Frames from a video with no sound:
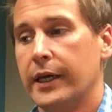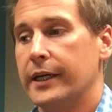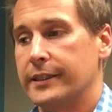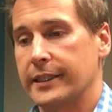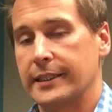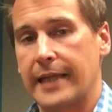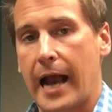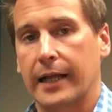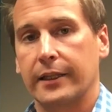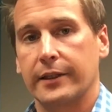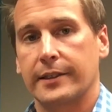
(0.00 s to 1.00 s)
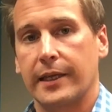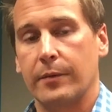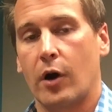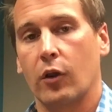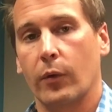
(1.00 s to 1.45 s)
is exactly the
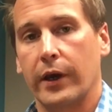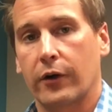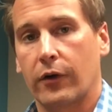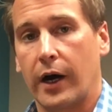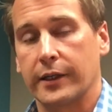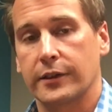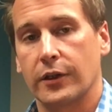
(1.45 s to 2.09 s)
same all the way across,